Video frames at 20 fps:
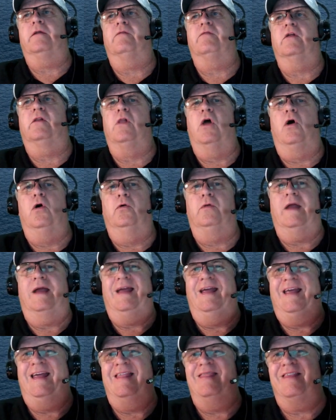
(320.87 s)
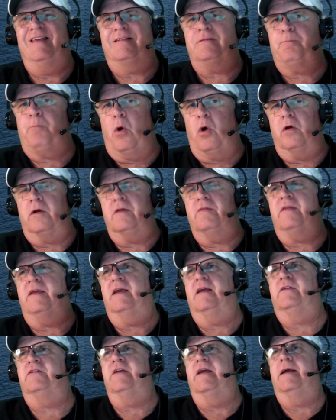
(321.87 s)
of the loan in this part of the
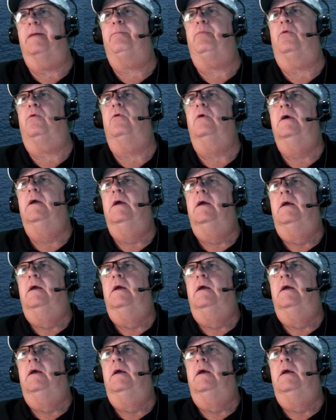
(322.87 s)
example.